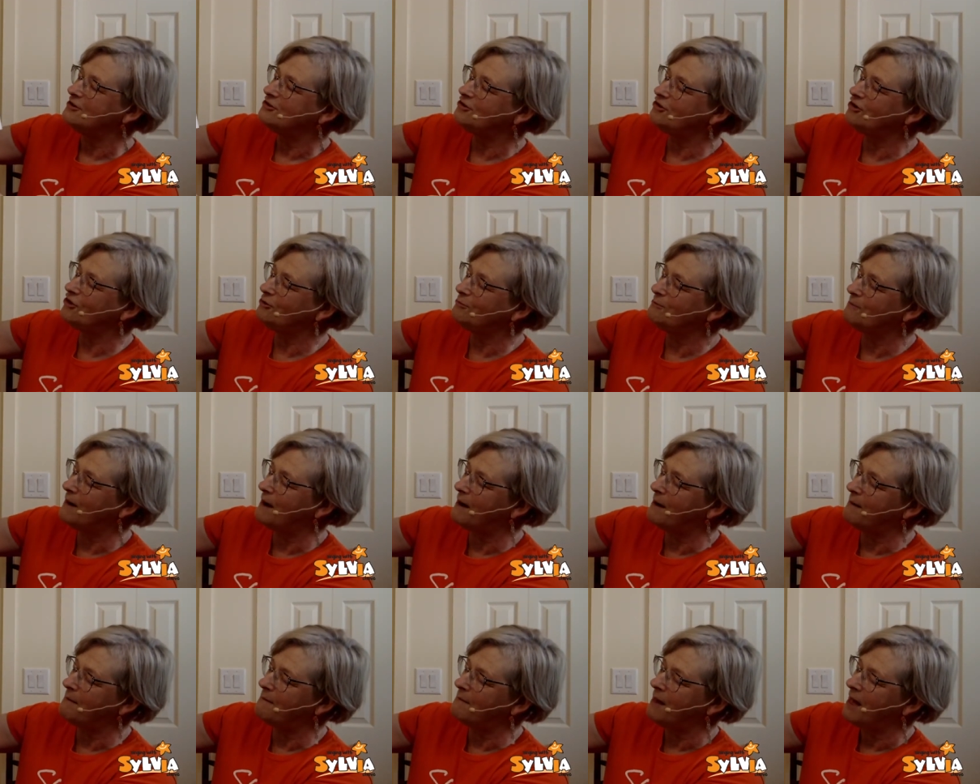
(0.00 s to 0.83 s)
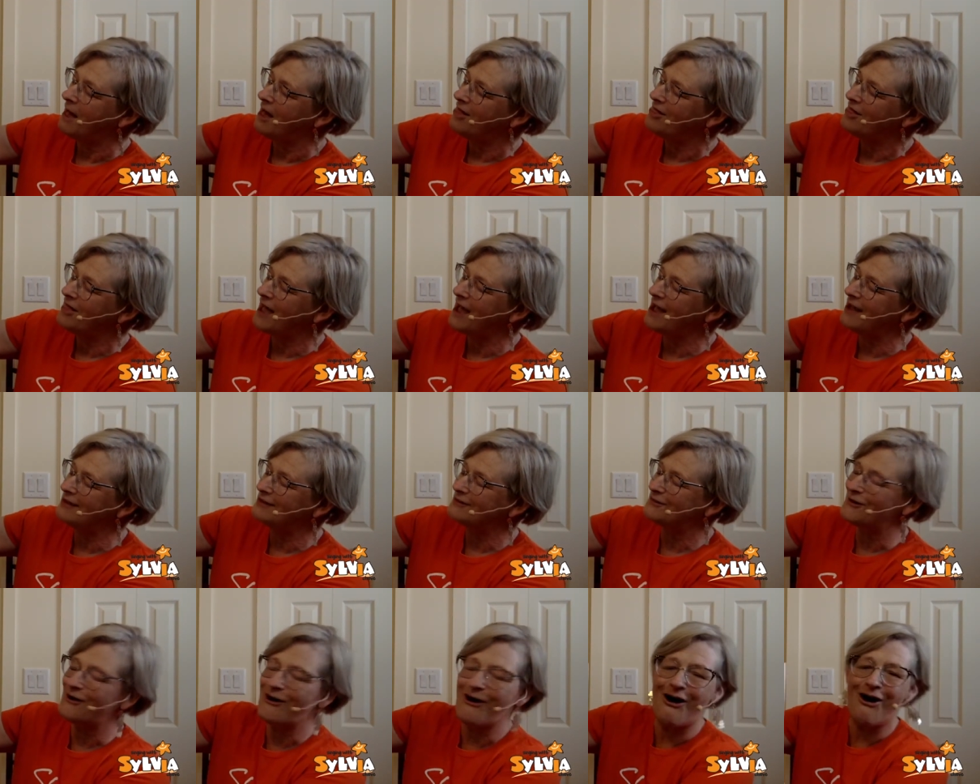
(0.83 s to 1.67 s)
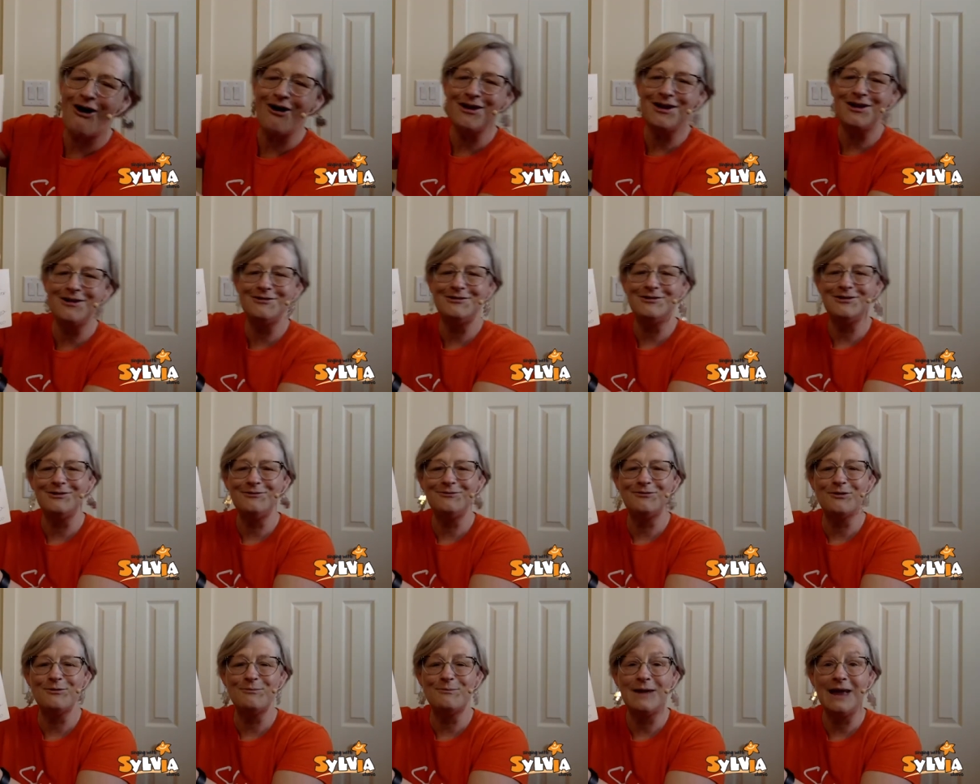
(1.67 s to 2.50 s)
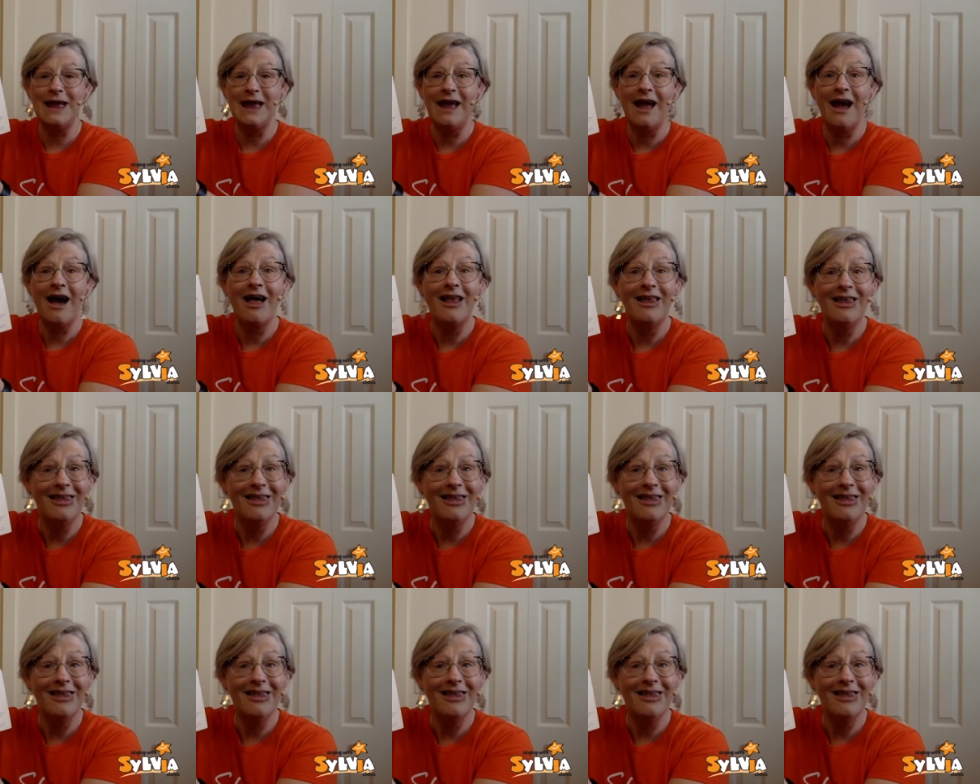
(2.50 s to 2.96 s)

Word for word: To Mum, thanks for all you do for me.